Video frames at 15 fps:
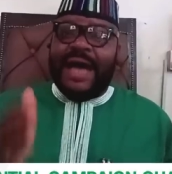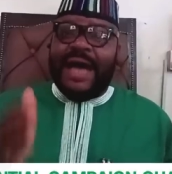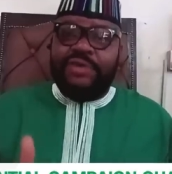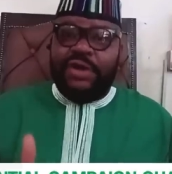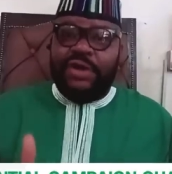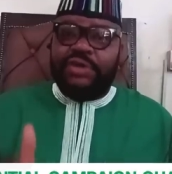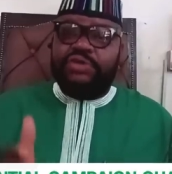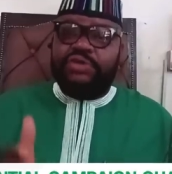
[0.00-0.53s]

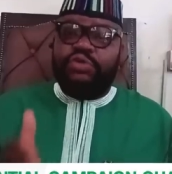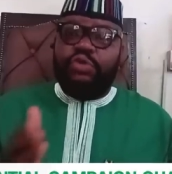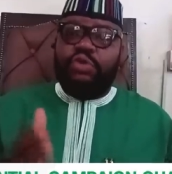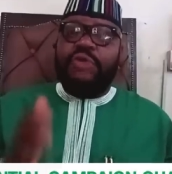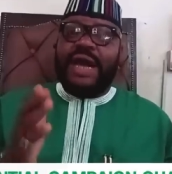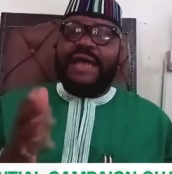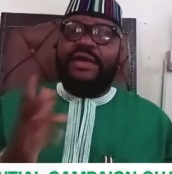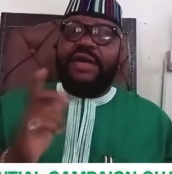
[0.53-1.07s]
and those
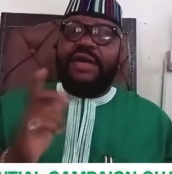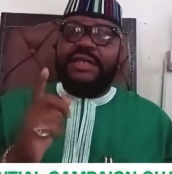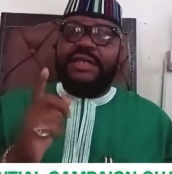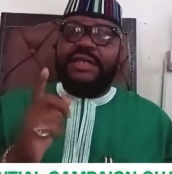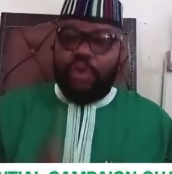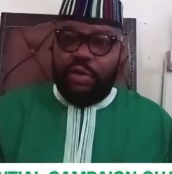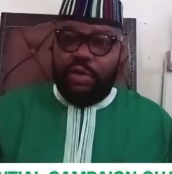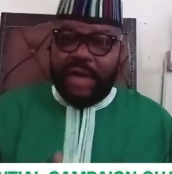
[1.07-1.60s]
who were
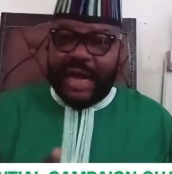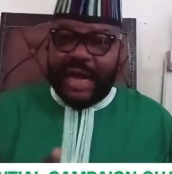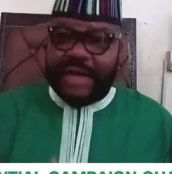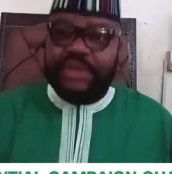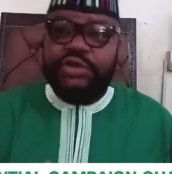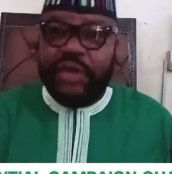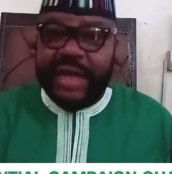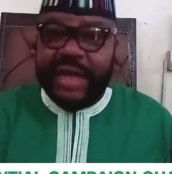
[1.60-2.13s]
not
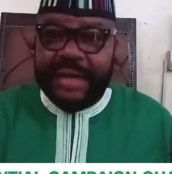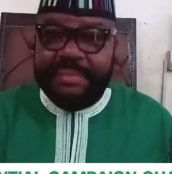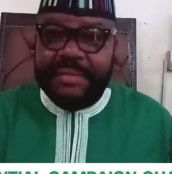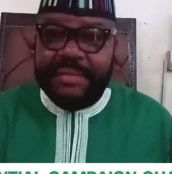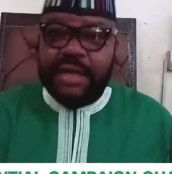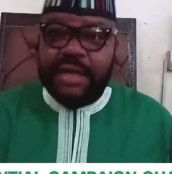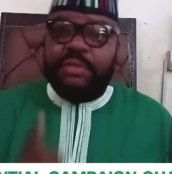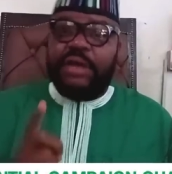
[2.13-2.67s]
loyal to him
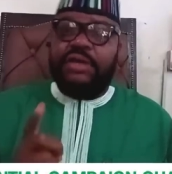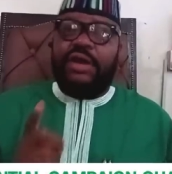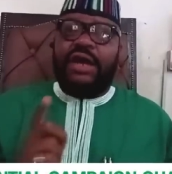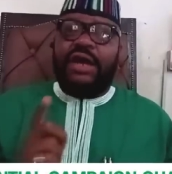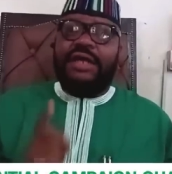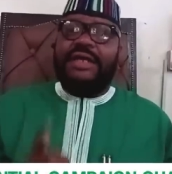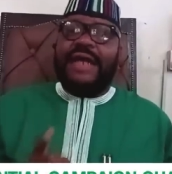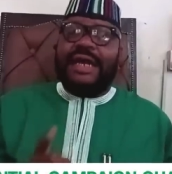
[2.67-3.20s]
but
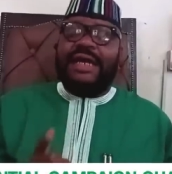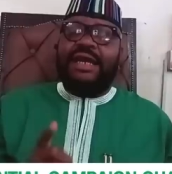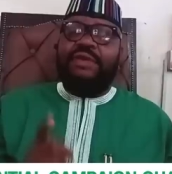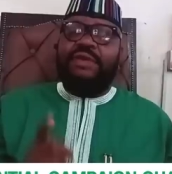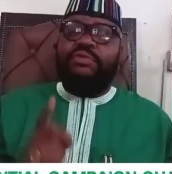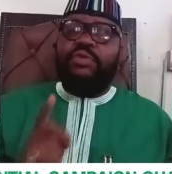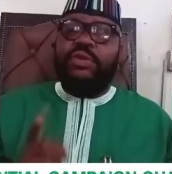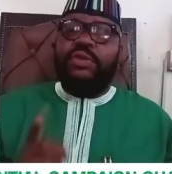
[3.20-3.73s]

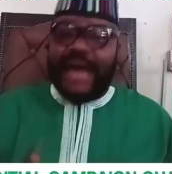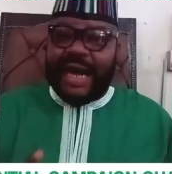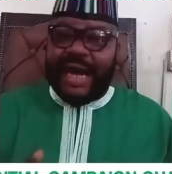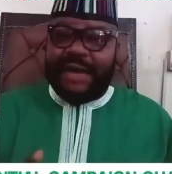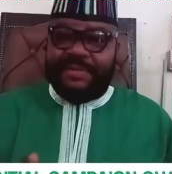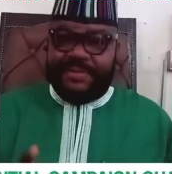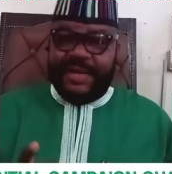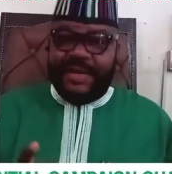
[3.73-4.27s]
ordinarily would
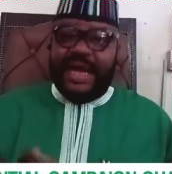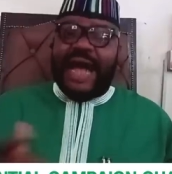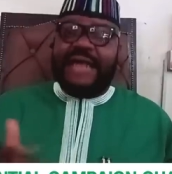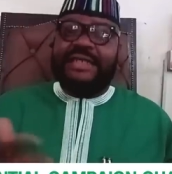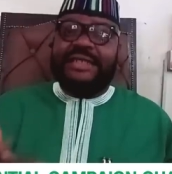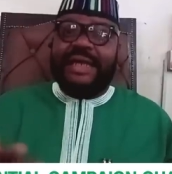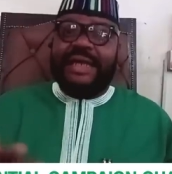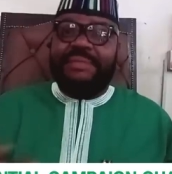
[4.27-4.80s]
have
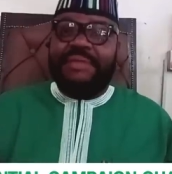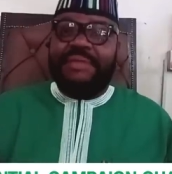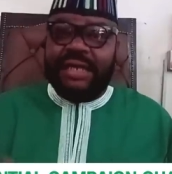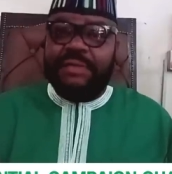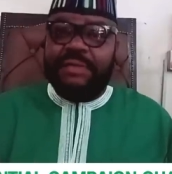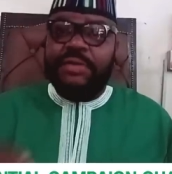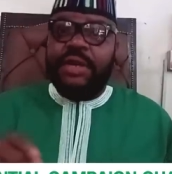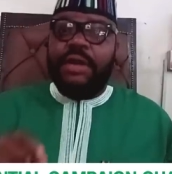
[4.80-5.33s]

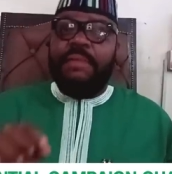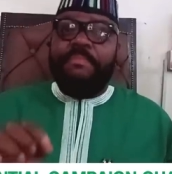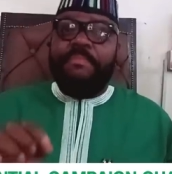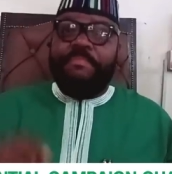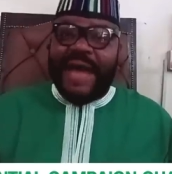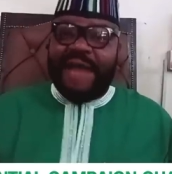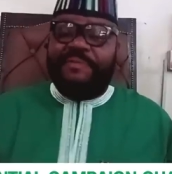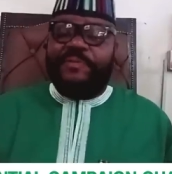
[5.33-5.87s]
accepted him,
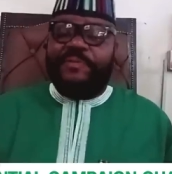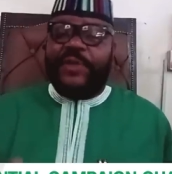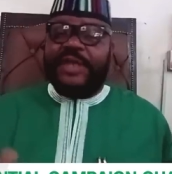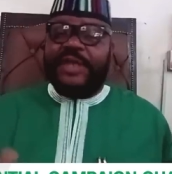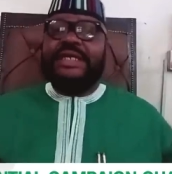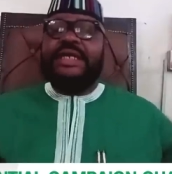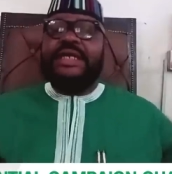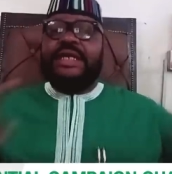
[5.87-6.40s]
begged for
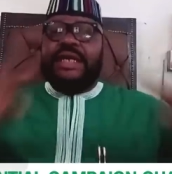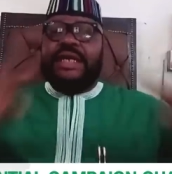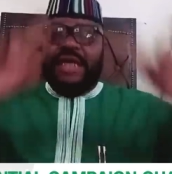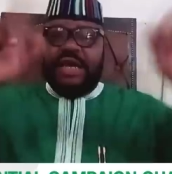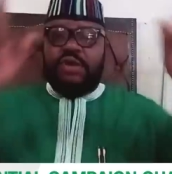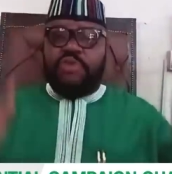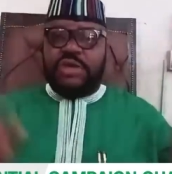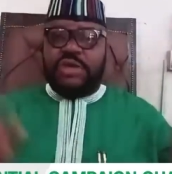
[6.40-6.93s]
his, in